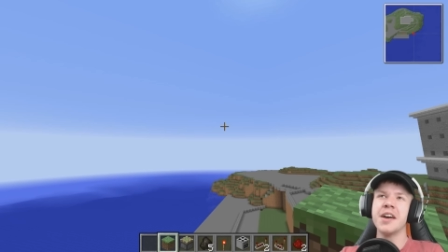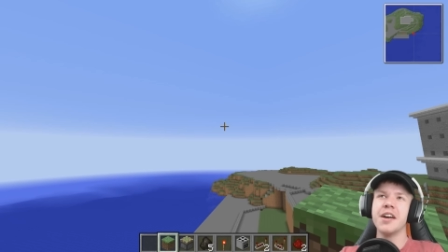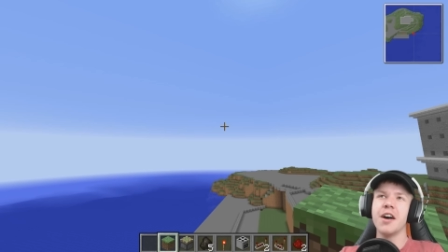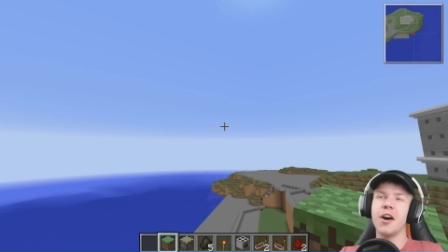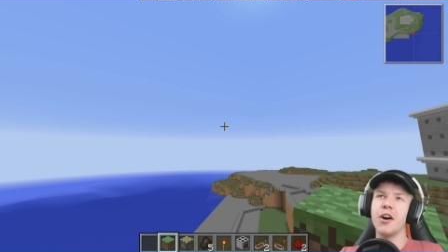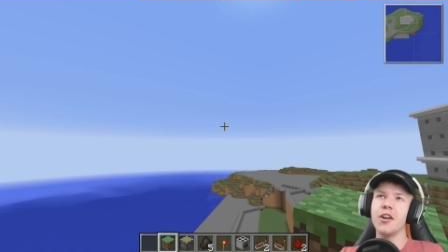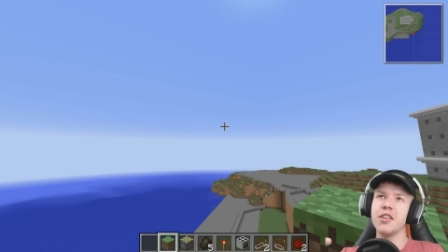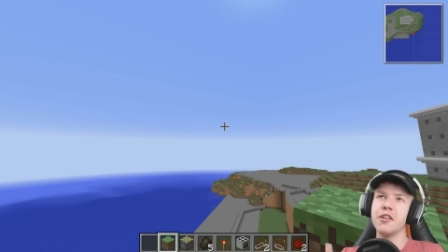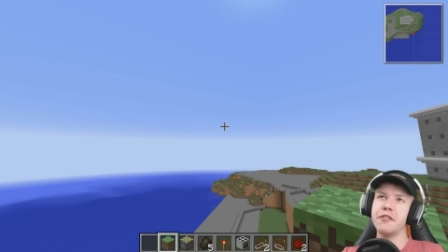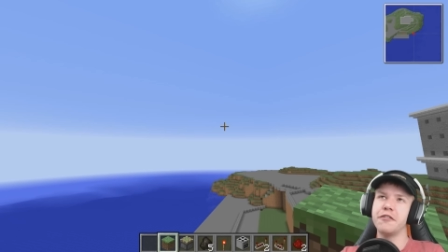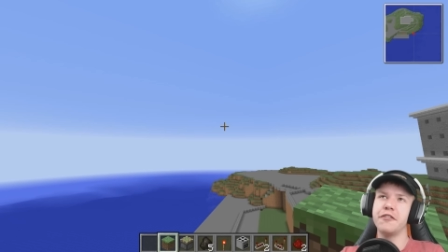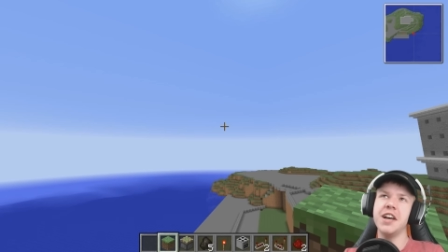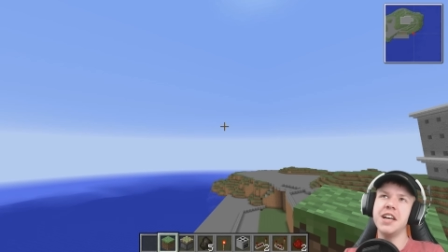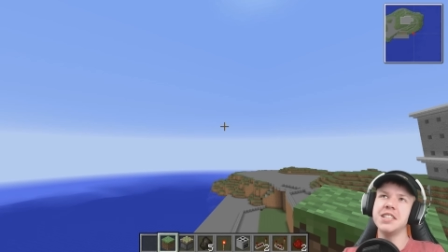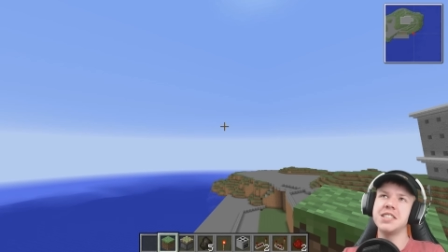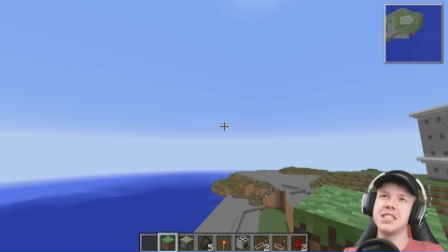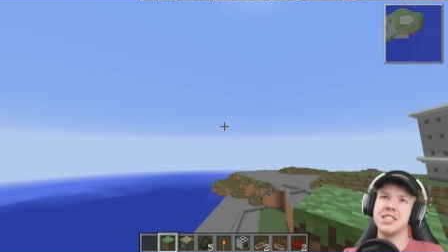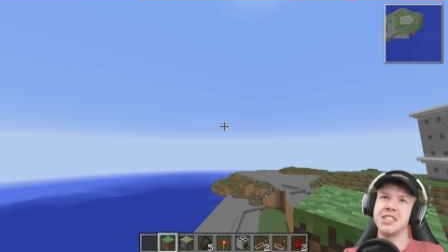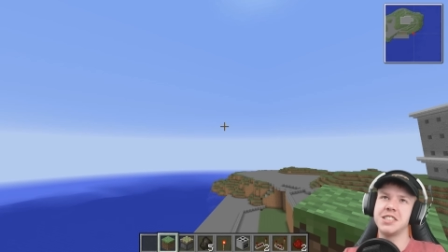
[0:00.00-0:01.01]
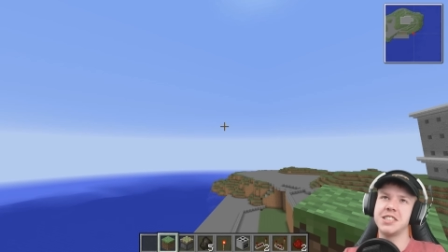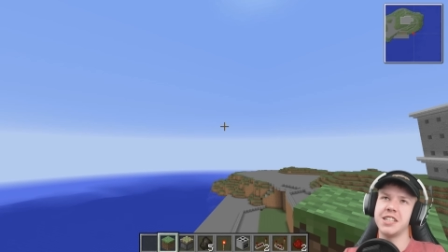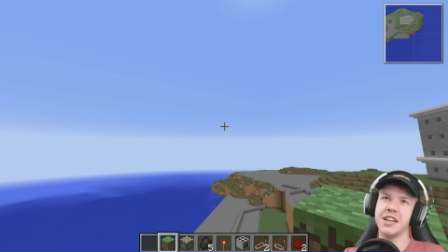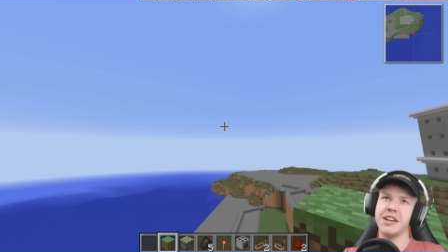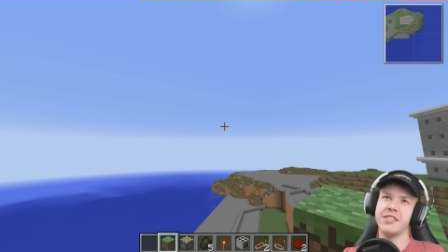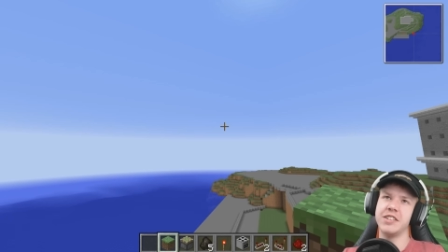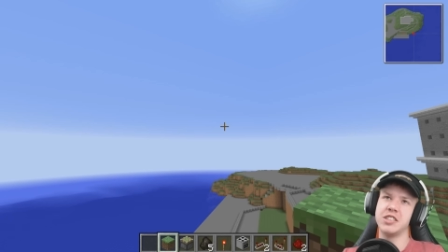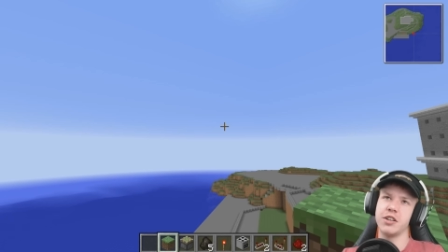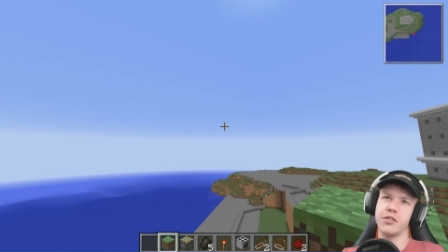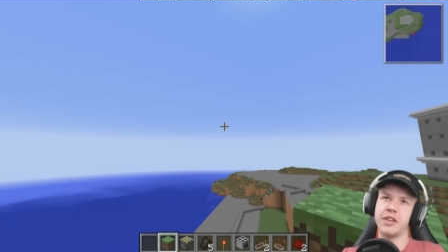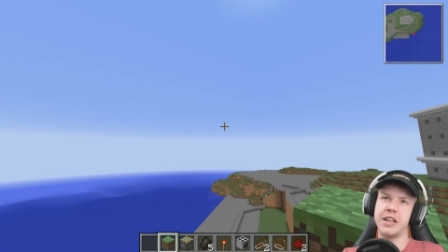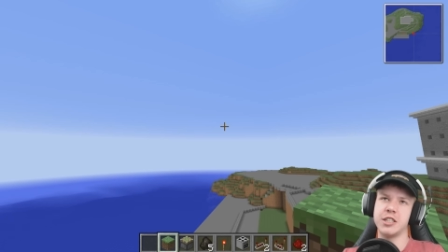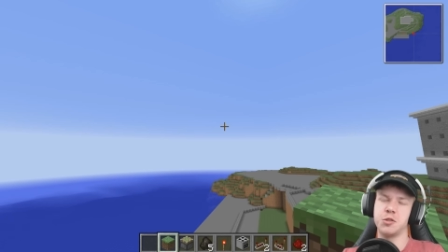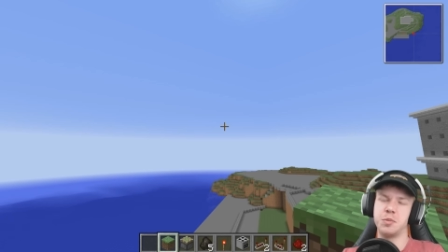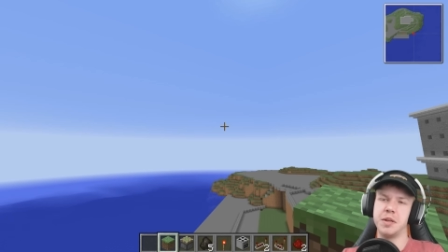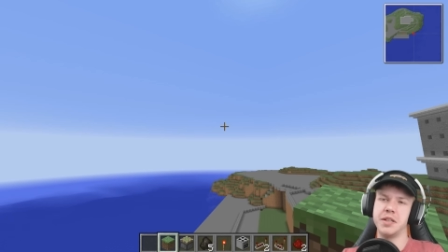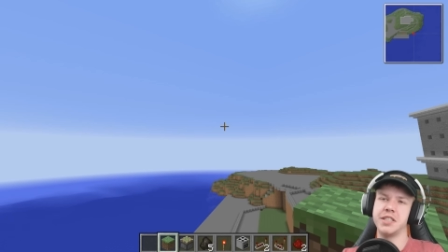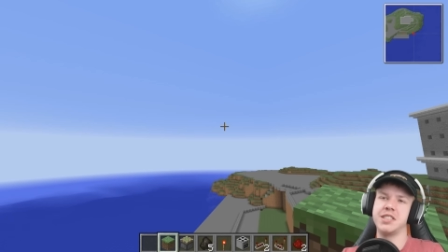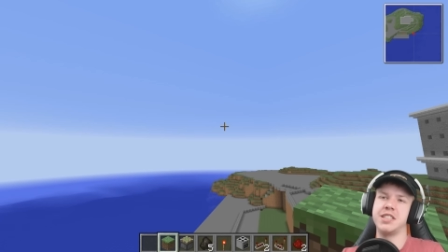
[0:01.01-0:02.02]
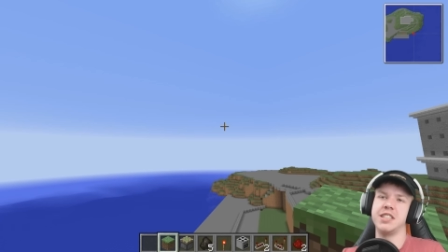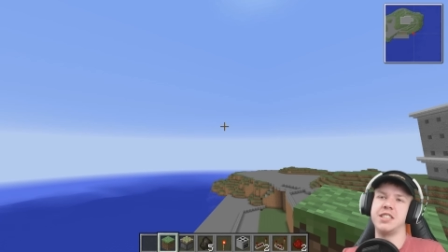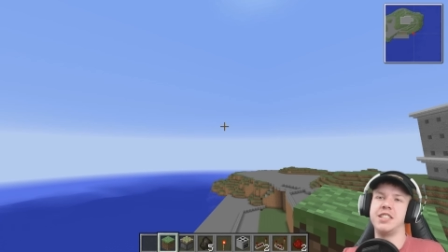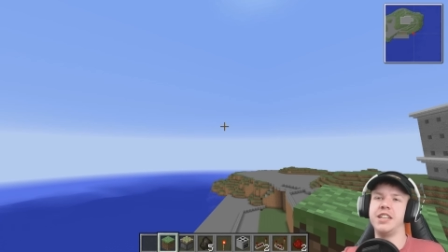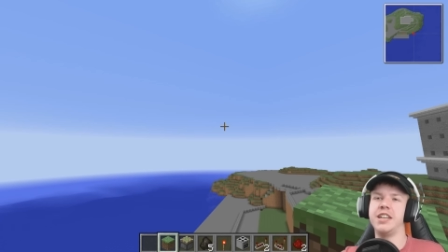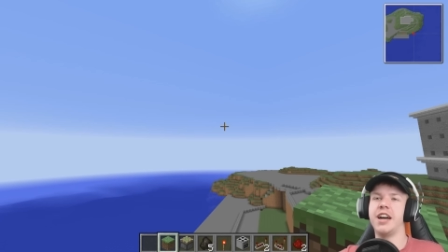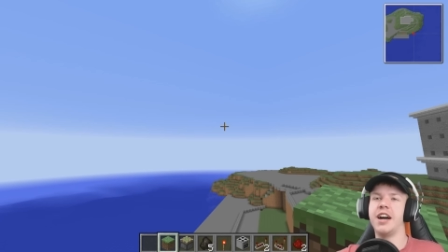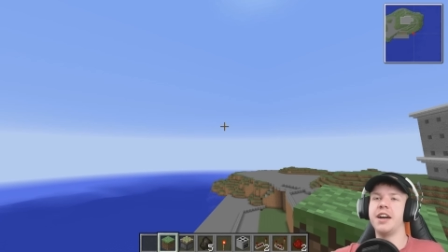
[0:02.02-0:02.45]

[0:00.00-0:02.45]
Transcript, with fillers: On the first series of Let's Build a City,